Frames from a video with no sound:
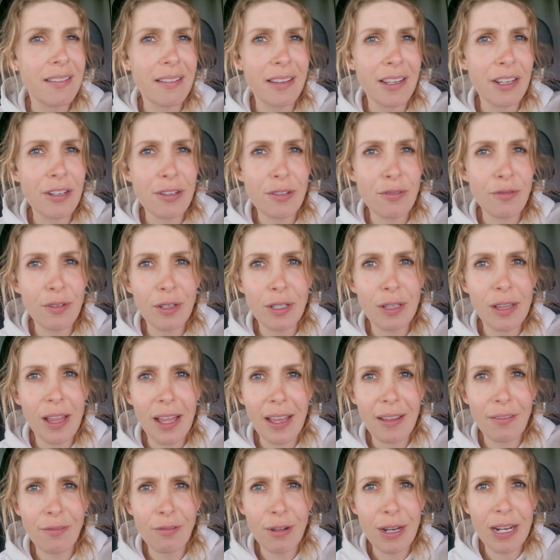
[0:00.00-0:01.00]
You just feel
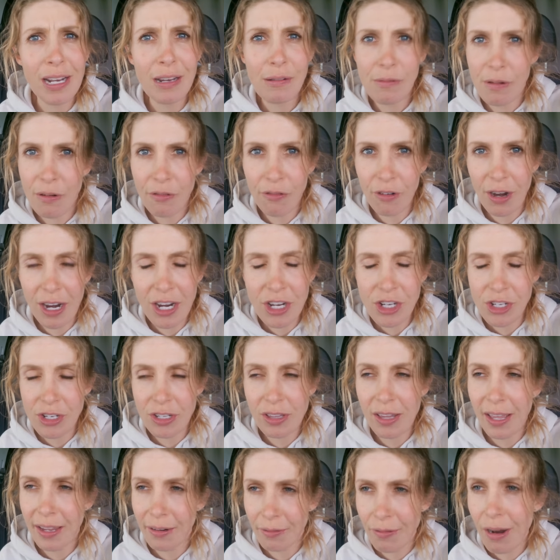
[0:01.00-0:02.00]
like really refreshed
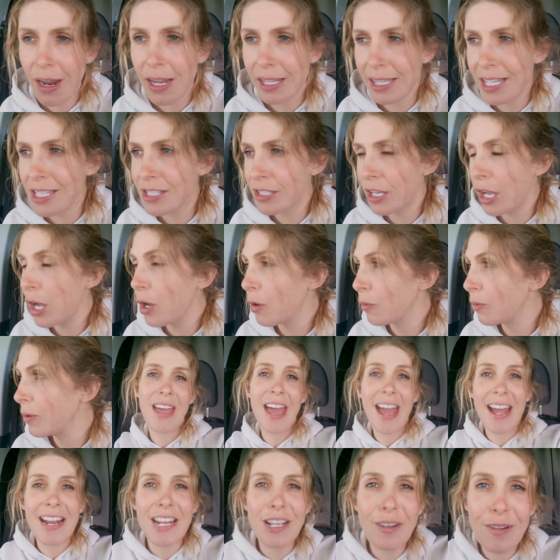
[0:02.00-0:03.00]
and like, right, let's go.
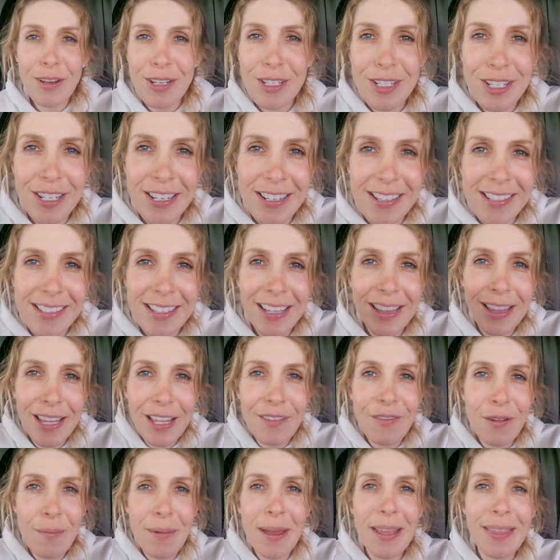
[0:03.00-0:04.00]
Any questions,
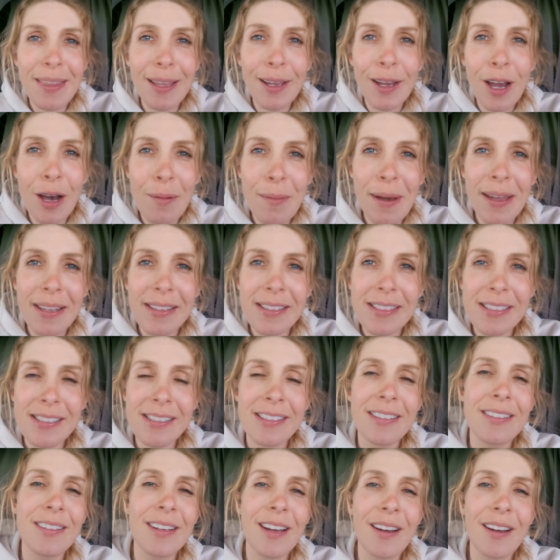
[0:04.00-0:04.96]
leave them in the comments.